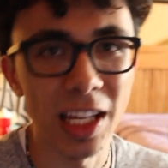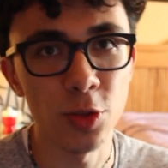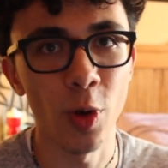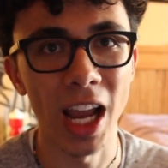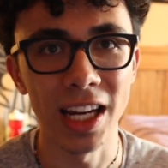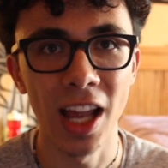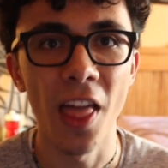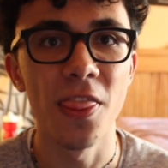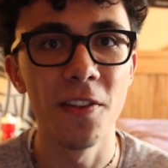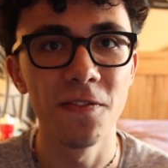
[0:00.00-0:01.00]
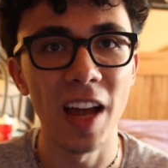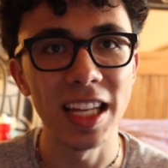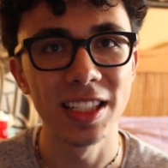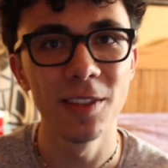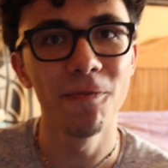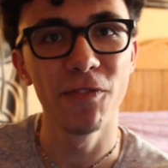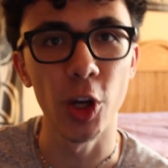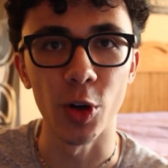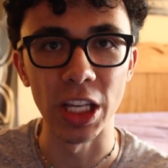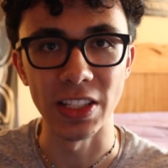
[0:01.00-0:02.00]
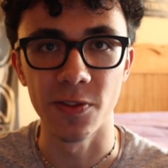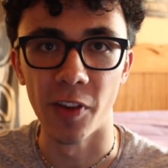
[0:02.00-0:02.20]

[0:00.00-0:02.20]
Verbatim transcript: That's right, the Fast and Furious